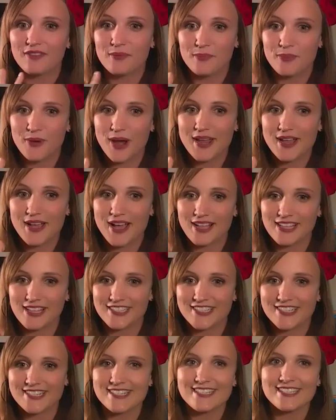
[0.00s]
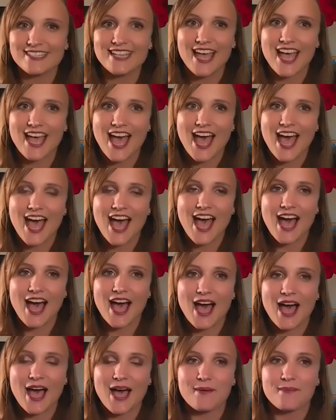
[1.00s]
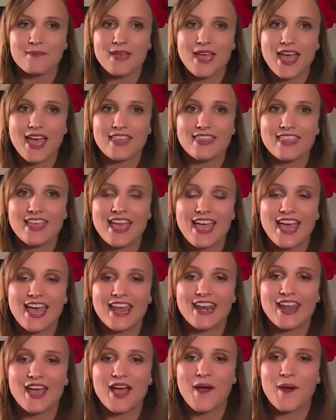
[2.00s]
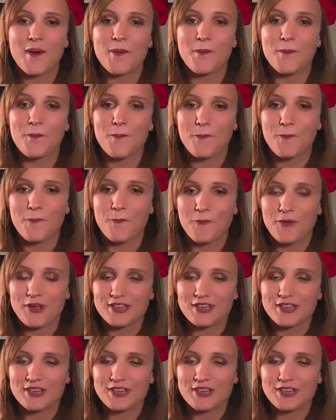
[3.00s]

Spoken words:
bright colors. And then when